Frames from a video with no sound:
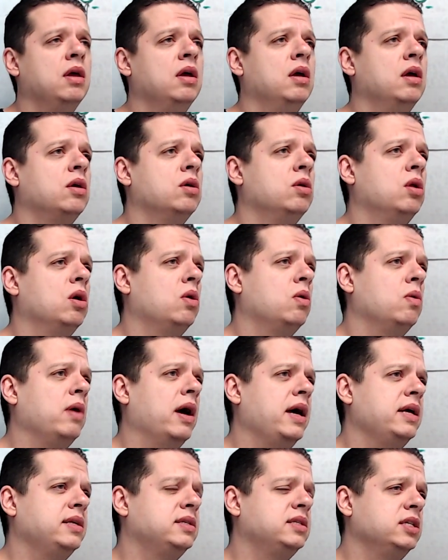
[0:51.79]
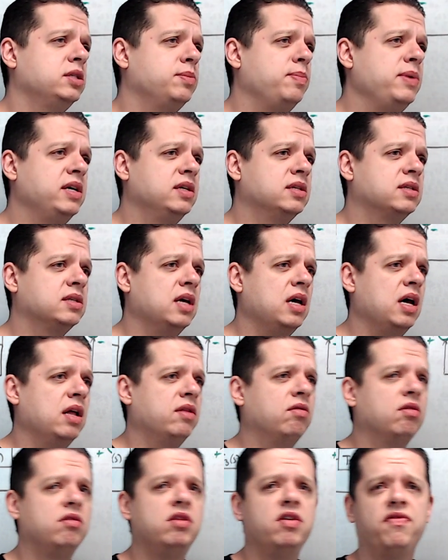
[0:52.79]
you know, as this being
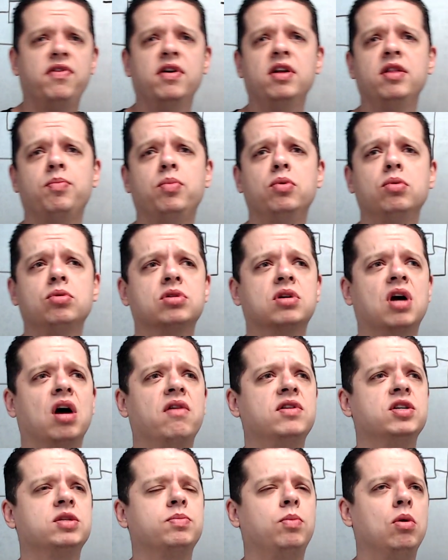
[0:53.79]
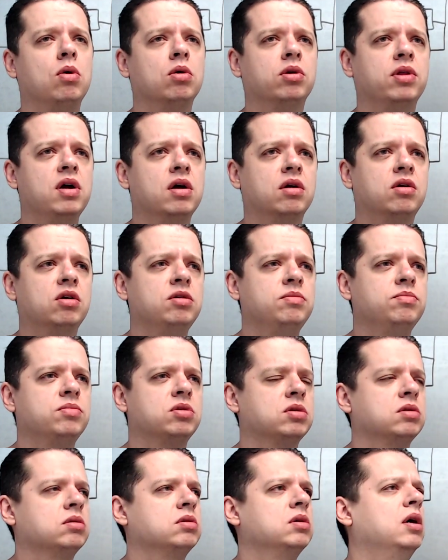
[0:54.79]
said, different books covers block
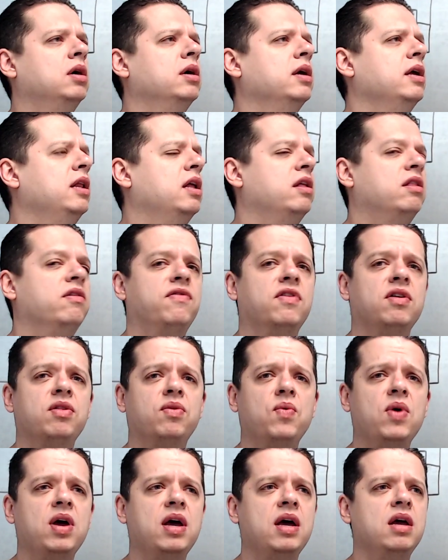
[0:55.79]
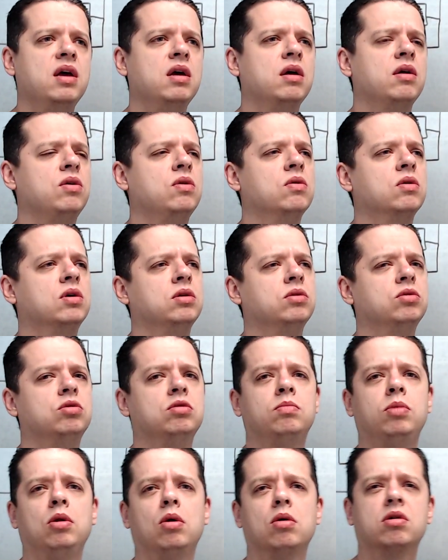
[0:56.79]
diagrams in a different way. You can do
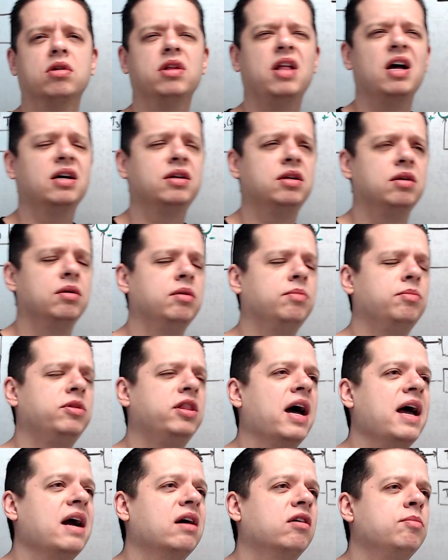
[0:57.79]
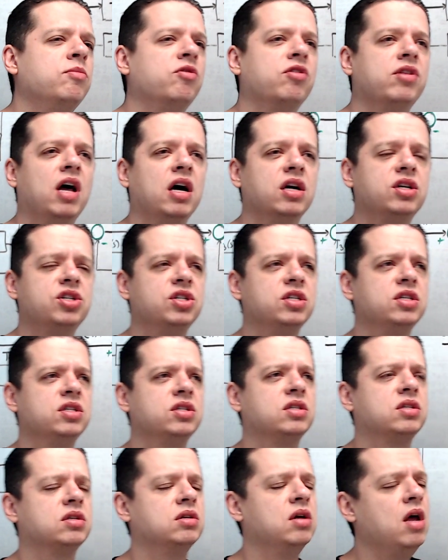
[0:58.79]
block diagram
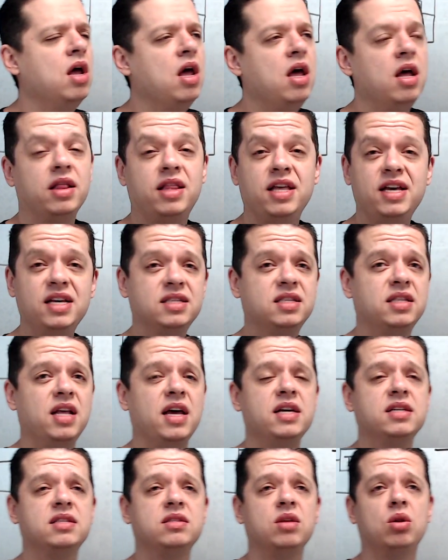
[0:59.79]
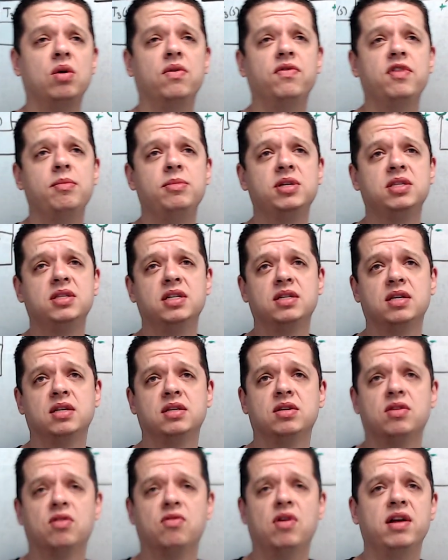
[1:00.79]
reductions. These days, none of them is
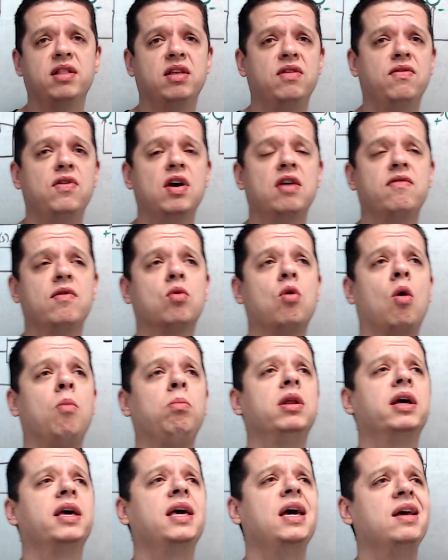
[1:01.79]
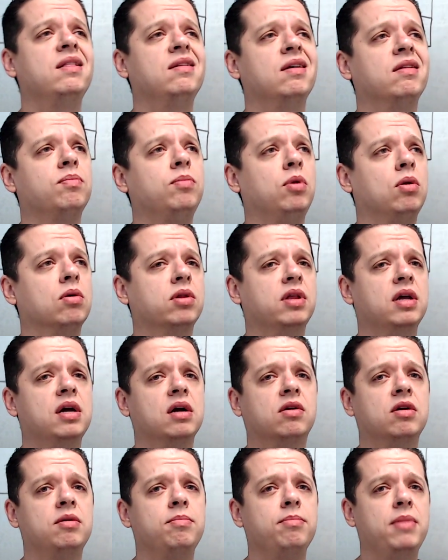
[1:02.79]
necessary, right? If you have a complicated block diagram,